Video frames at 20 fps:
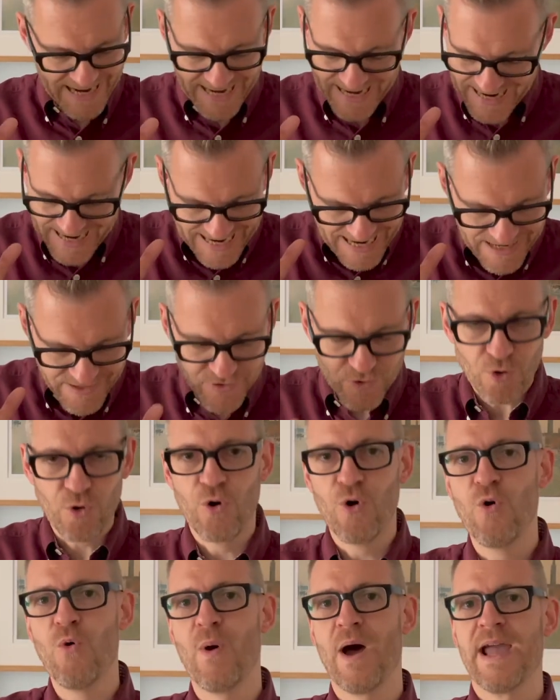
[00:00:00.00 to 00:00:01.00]
As
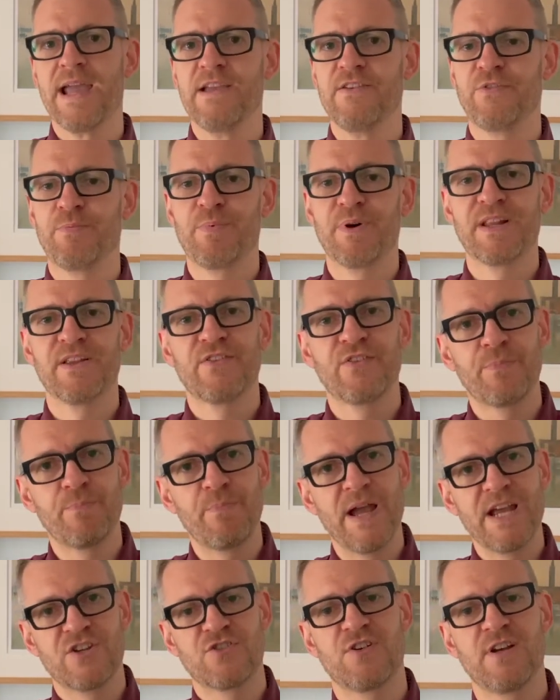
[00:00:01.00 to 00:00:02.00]
always, but
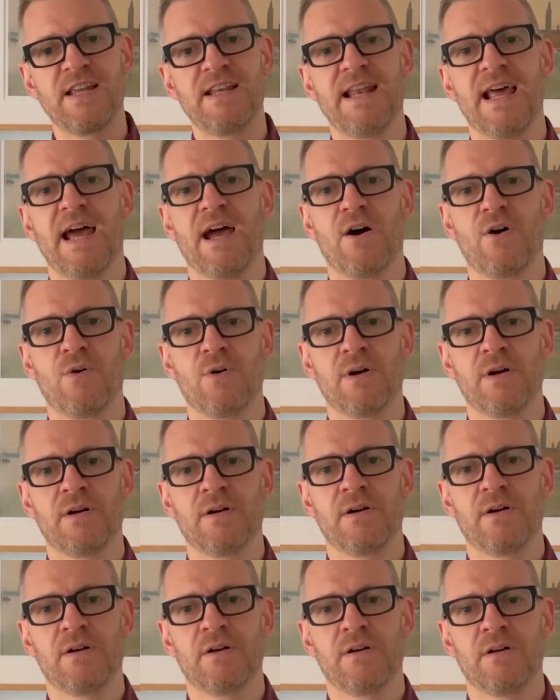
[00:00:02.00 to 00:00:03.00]
especially now,
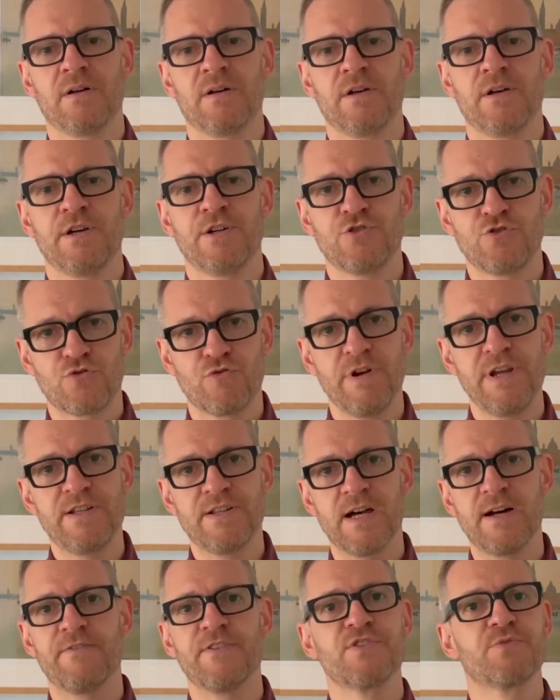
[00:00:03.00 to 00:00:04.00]
treat
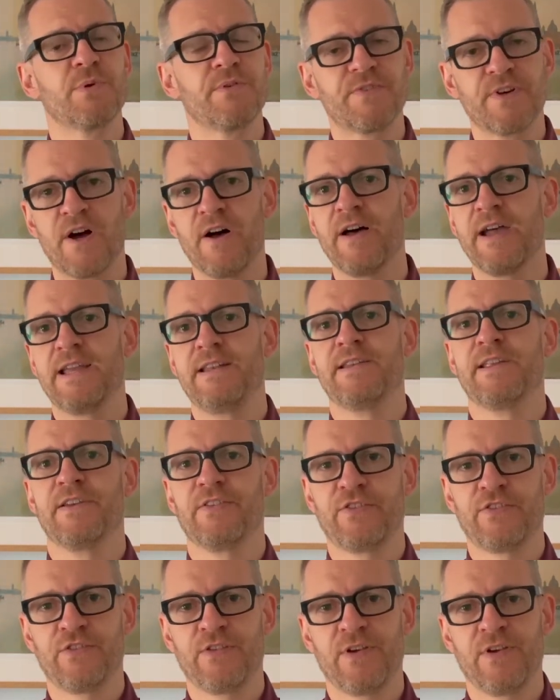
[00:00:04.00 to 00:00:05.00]
others with
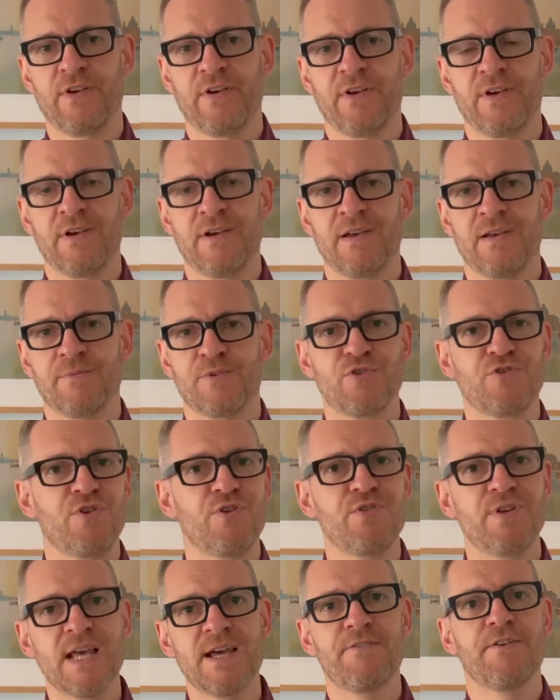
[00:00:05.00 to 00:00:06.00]
kindness, because you
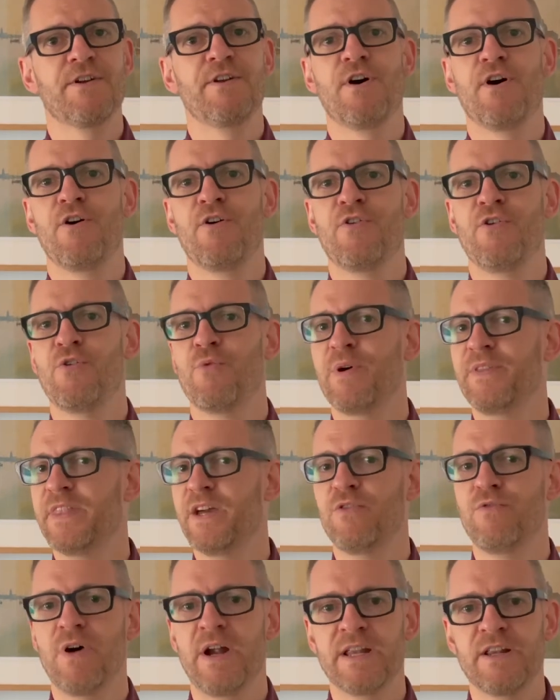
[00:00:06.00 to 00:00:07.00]
never know when they're
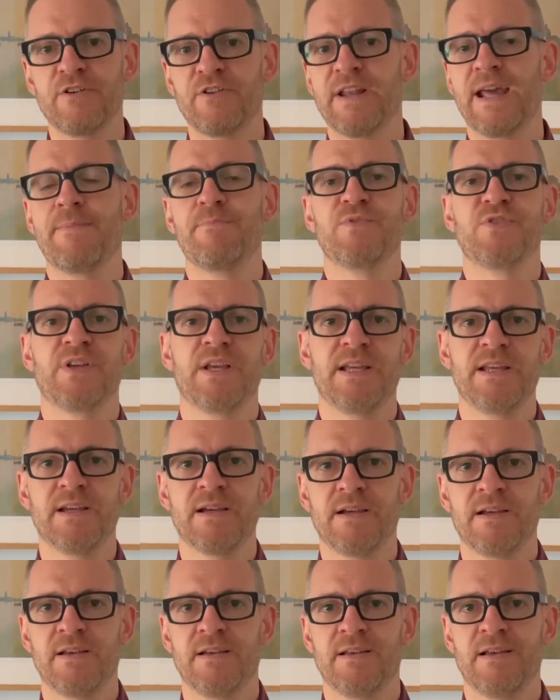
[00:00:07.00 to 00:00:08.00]
running on empty,
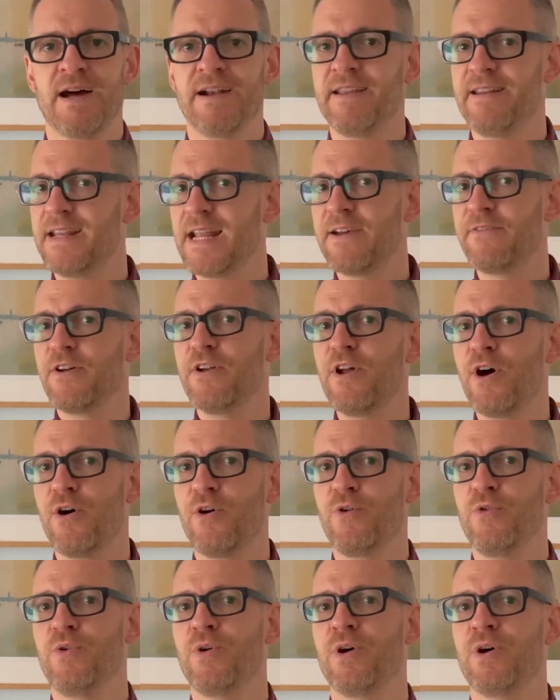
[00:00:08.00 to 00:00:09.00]
and you never
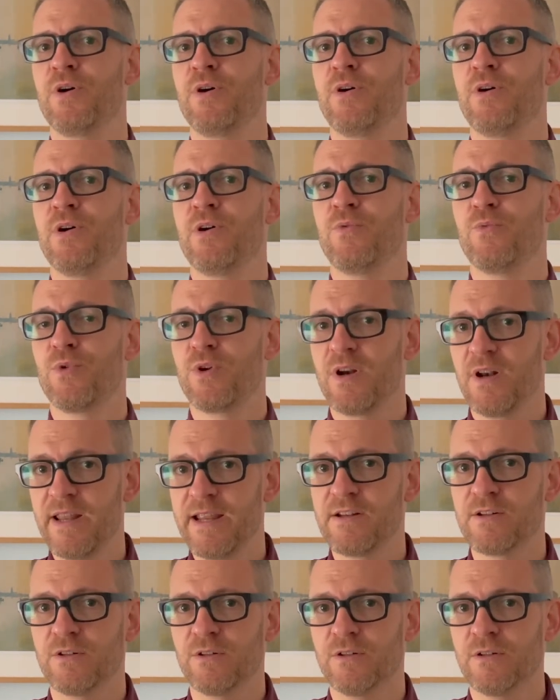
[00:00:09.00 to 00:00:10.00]
know what
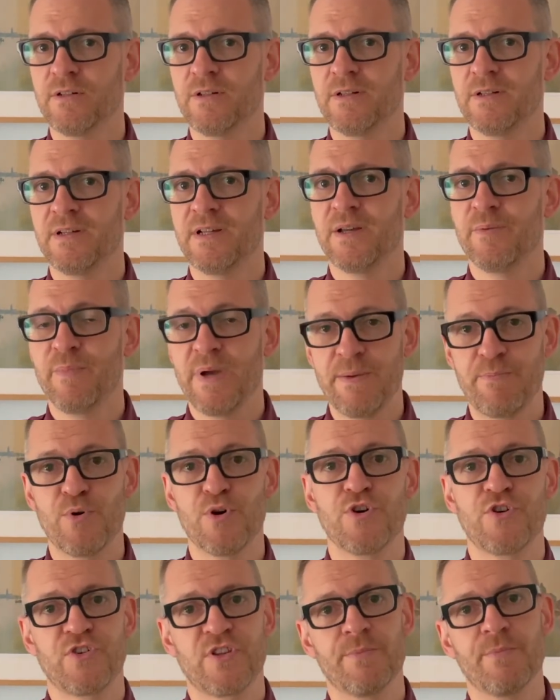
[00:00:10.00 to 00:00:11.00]
little may
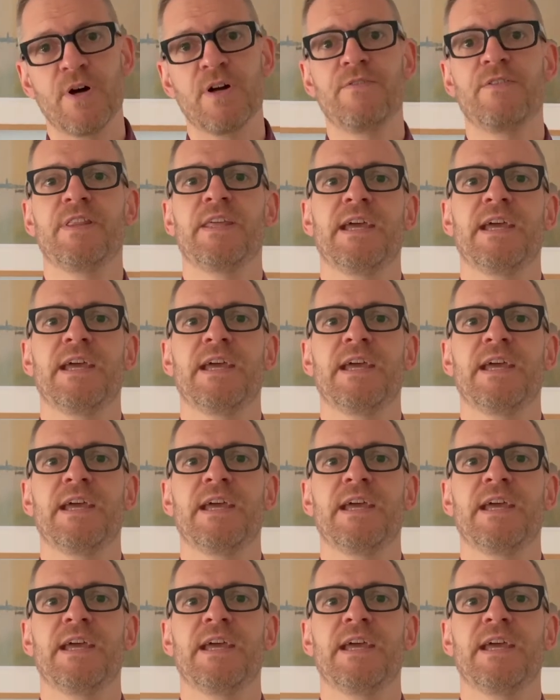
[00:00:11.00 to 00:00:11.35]
push them over the